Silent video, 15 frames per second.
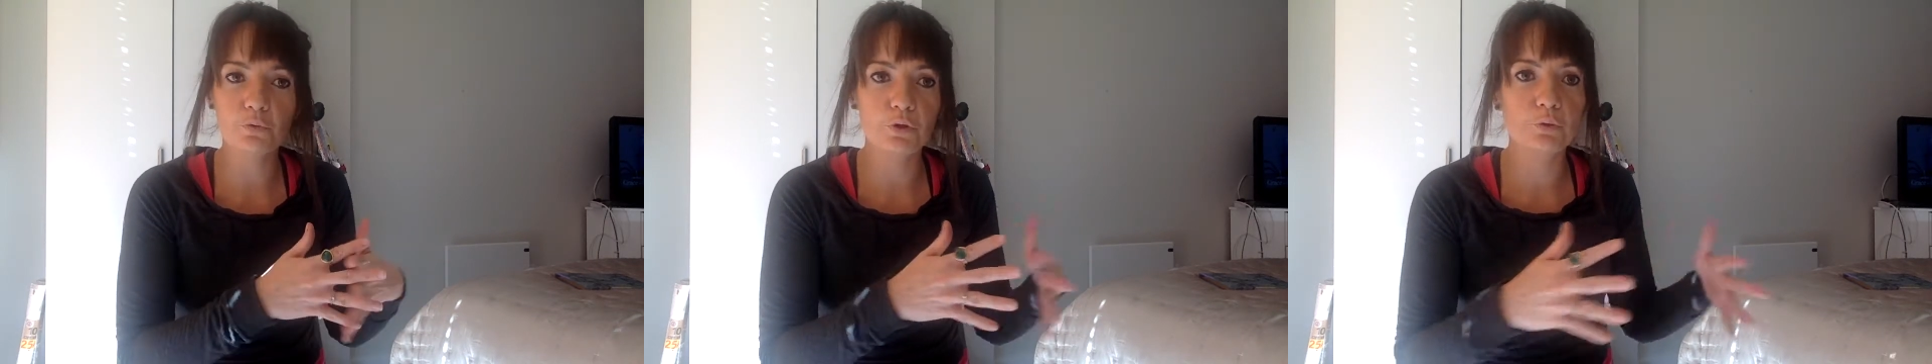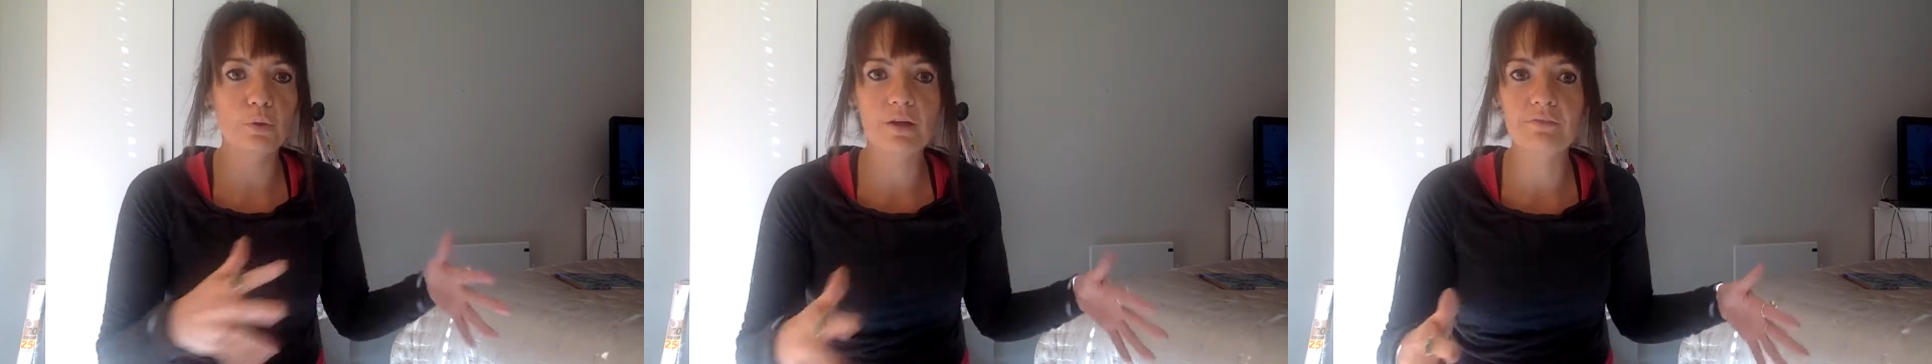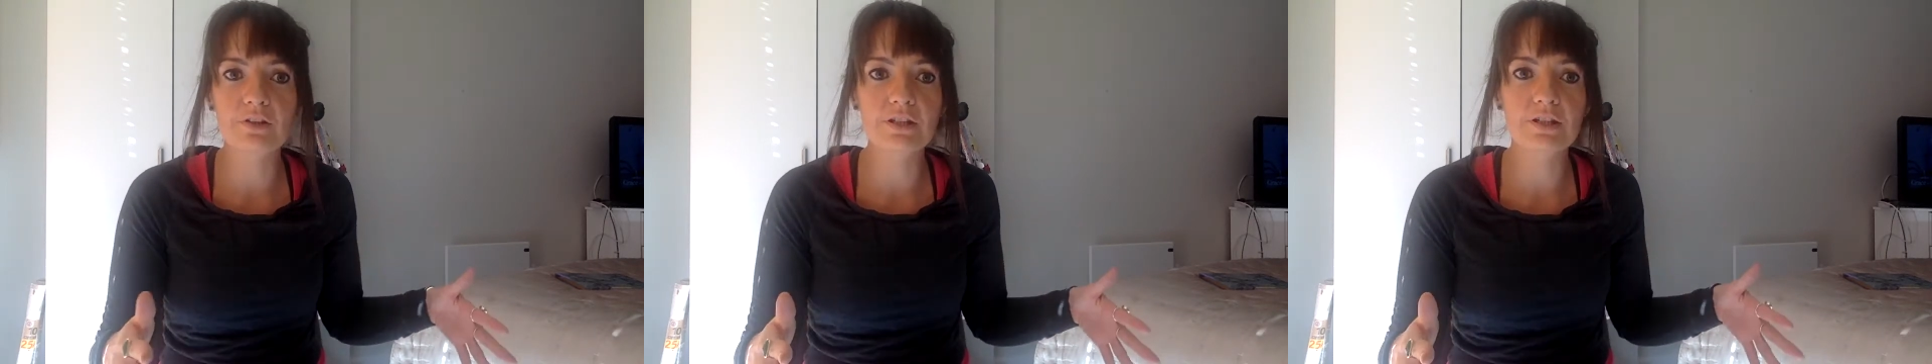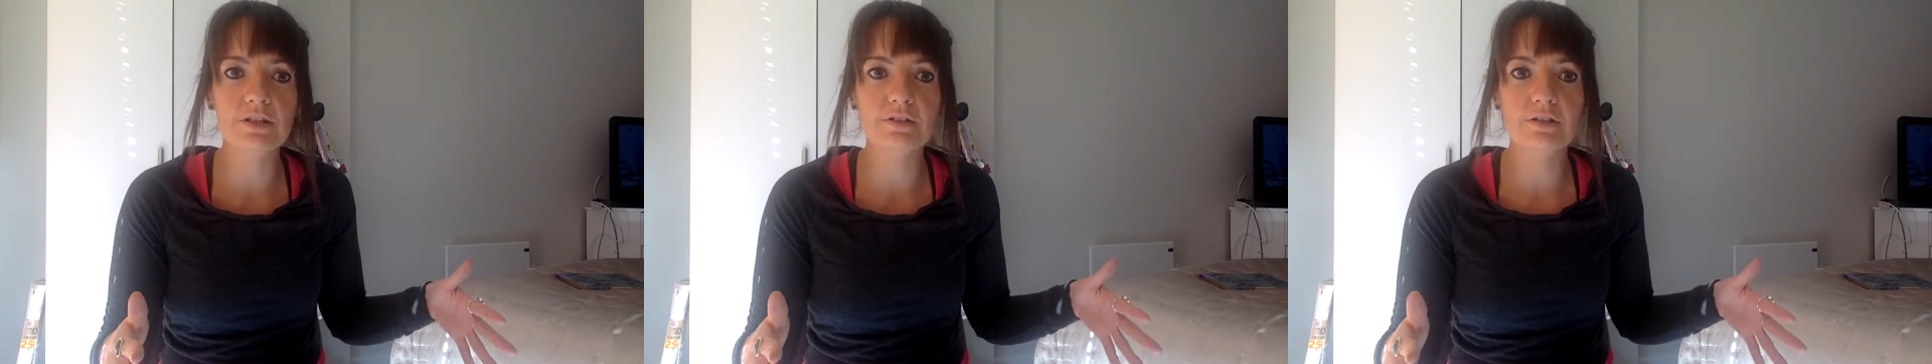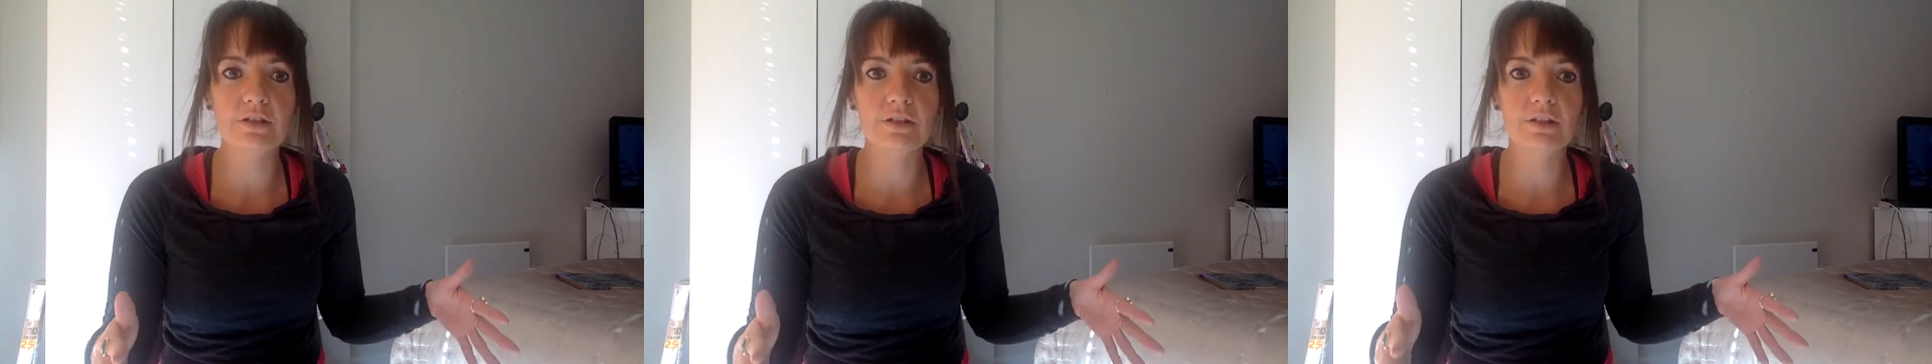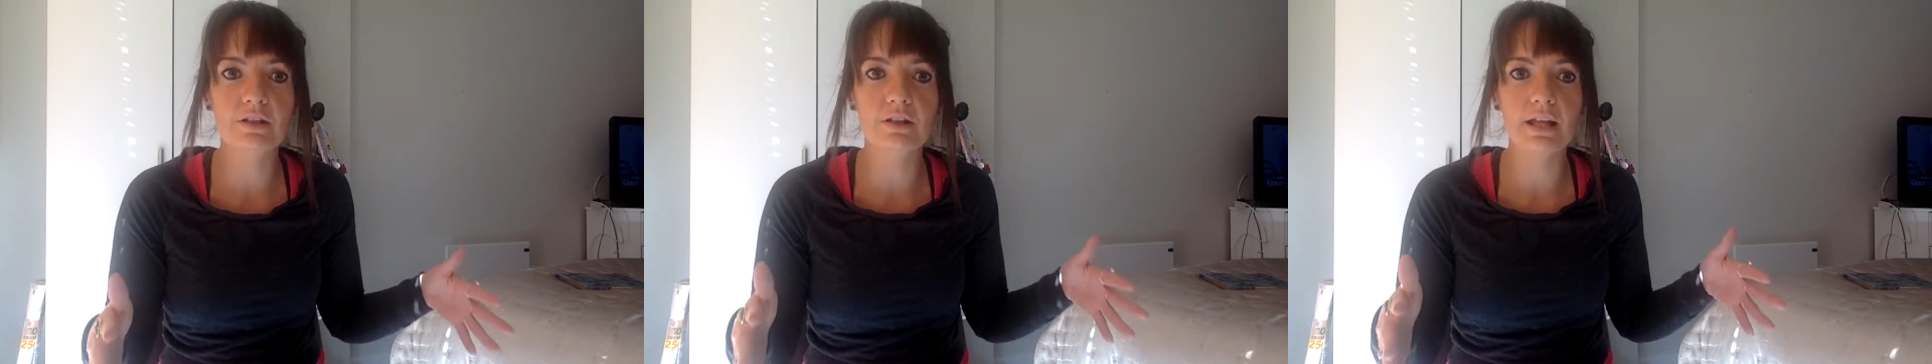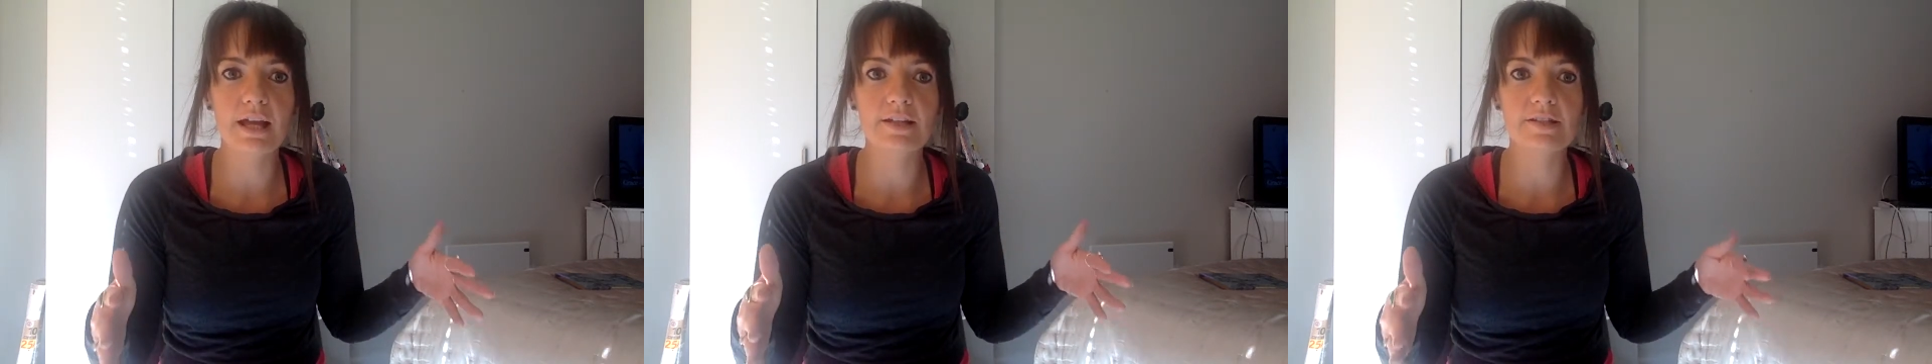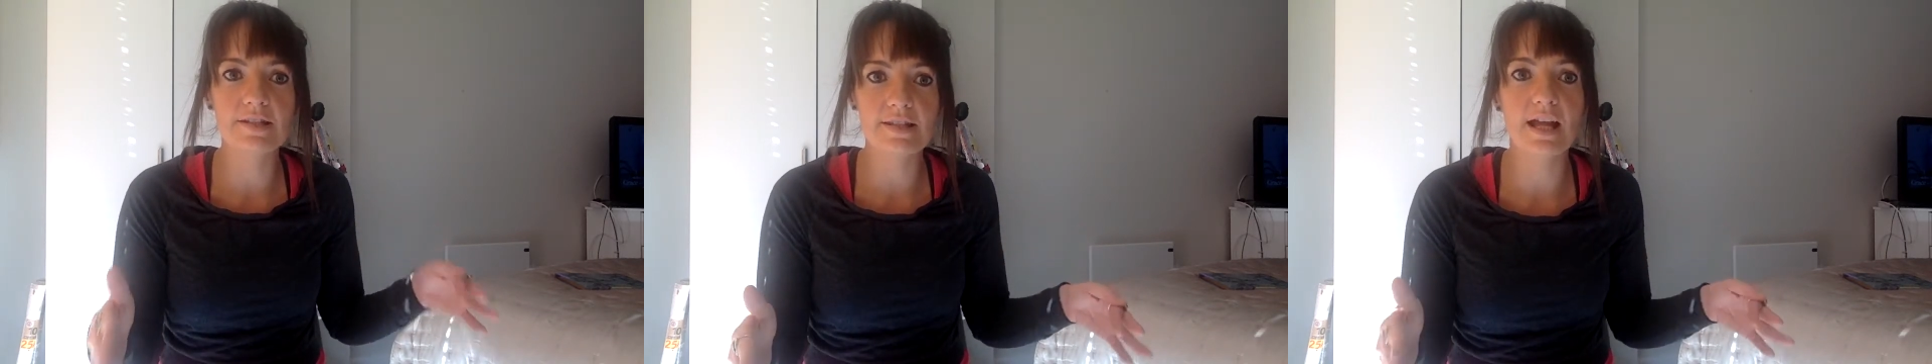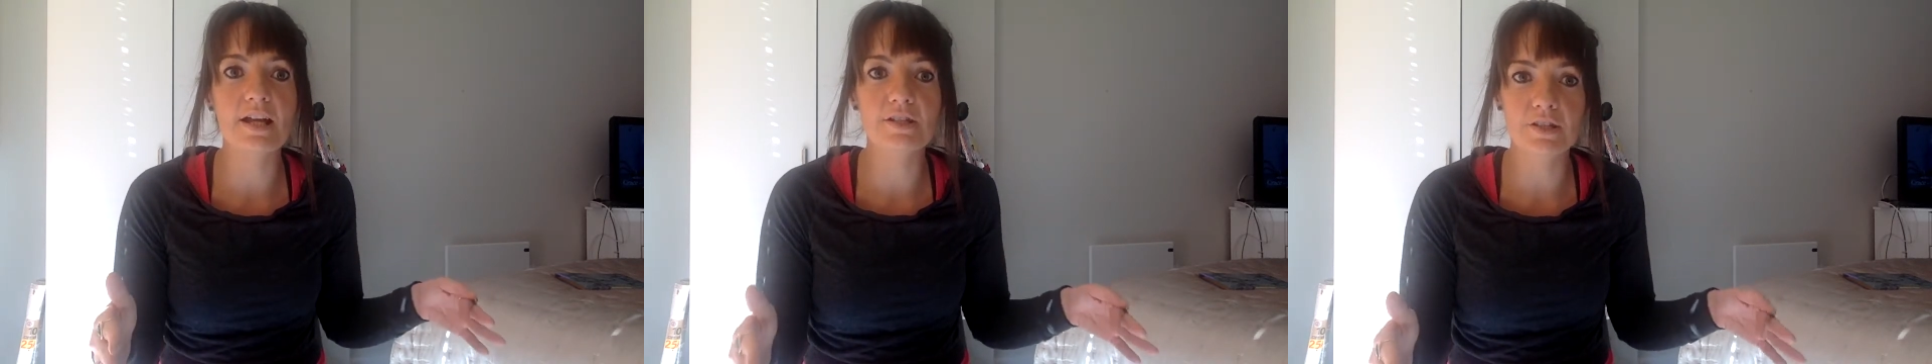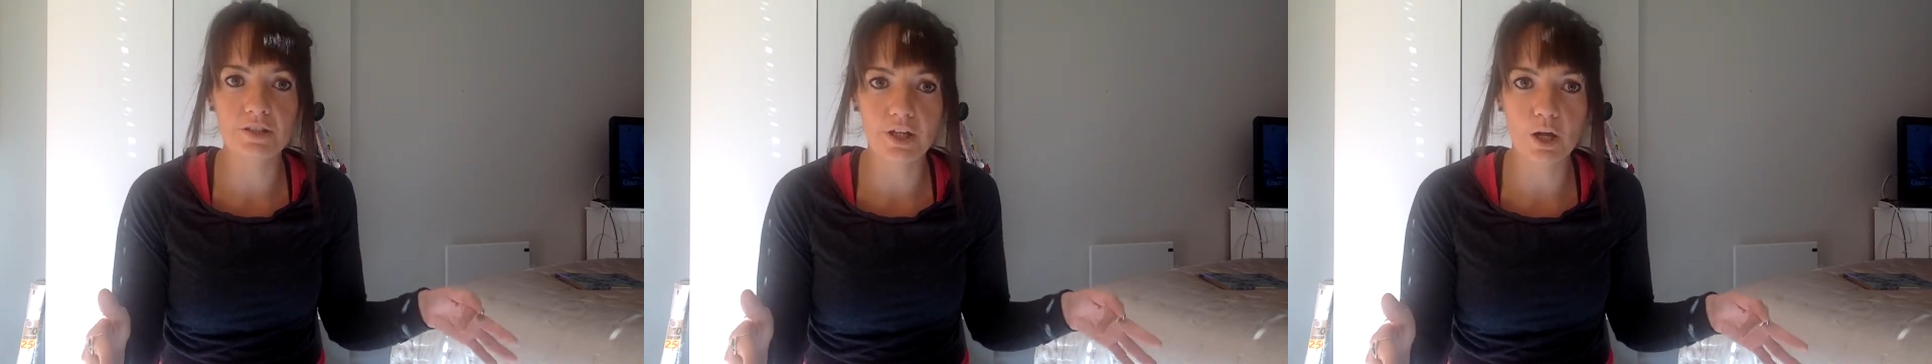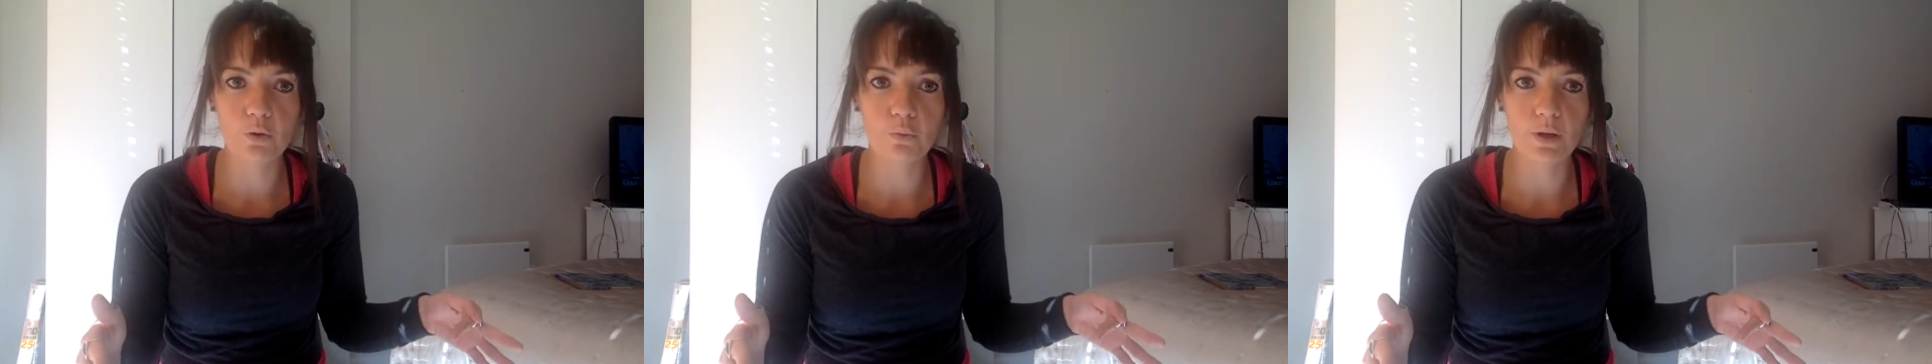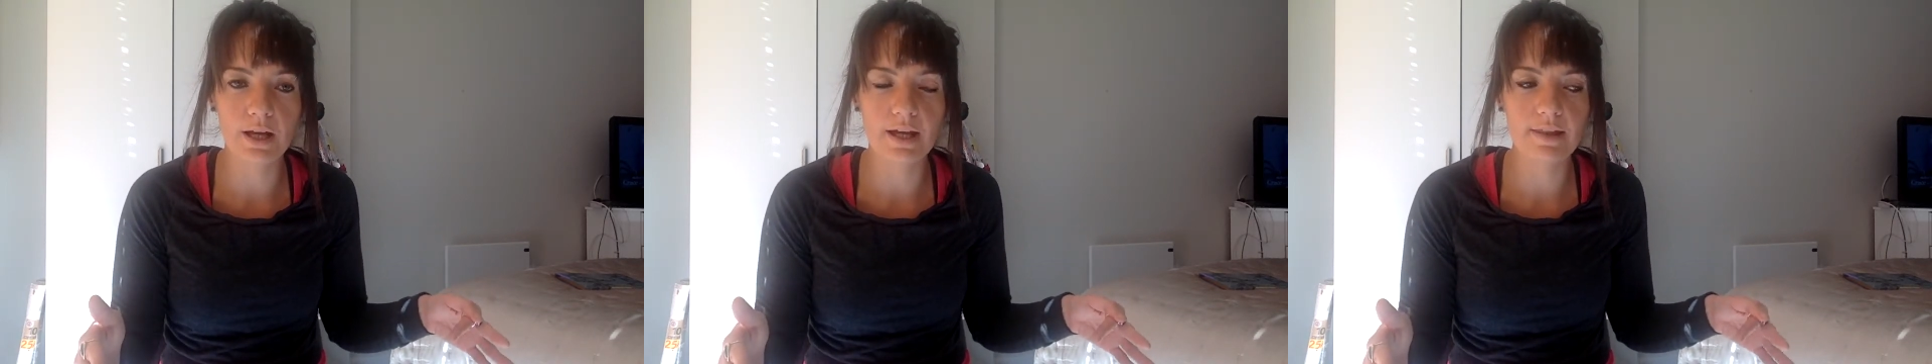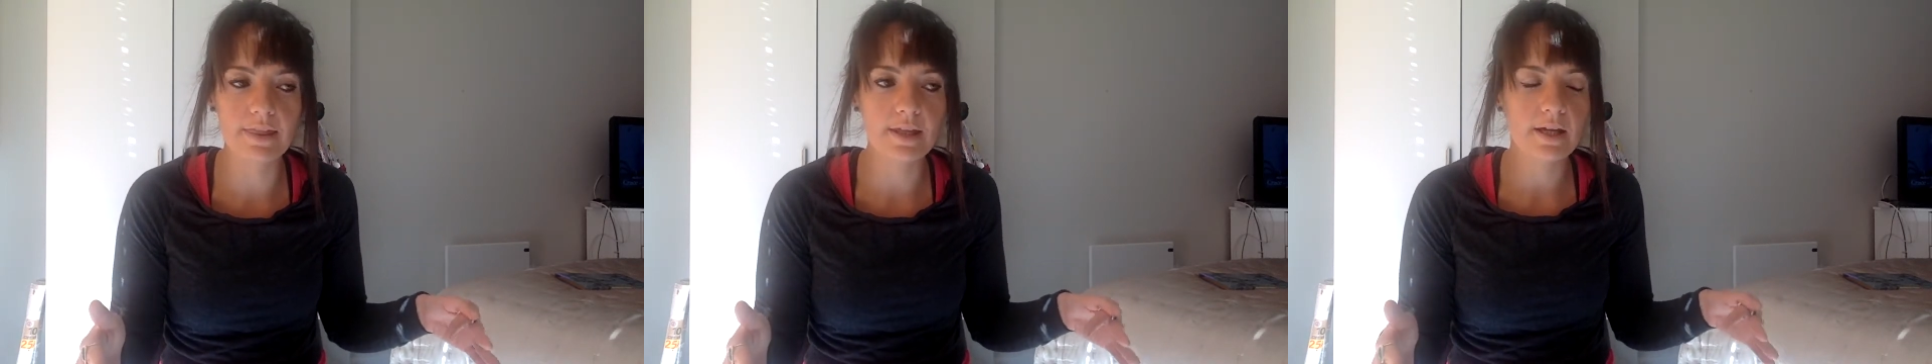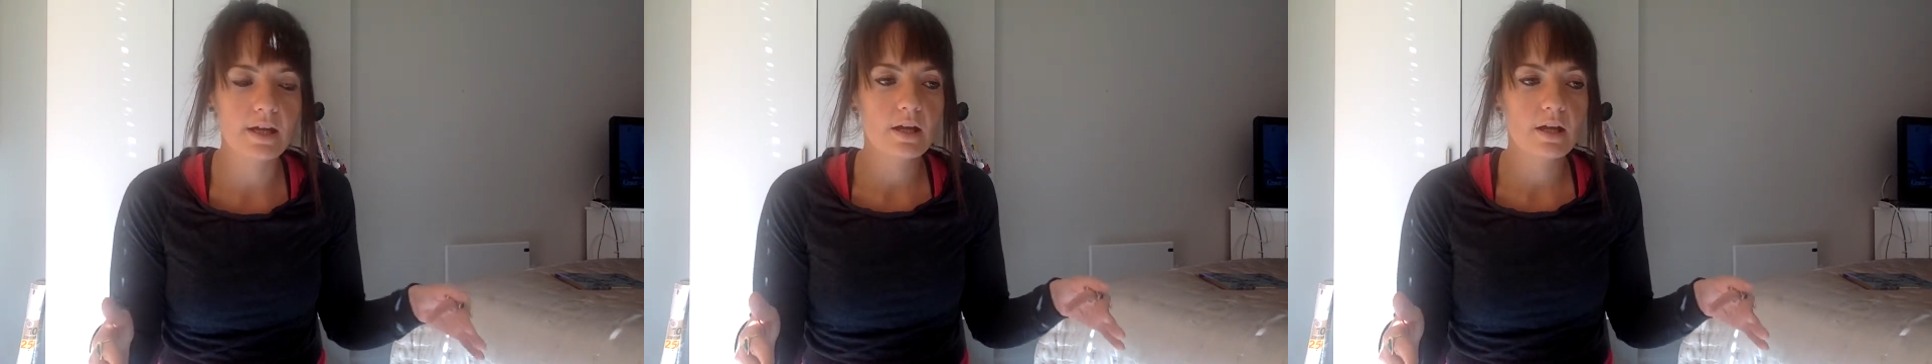whoever you decide to go with,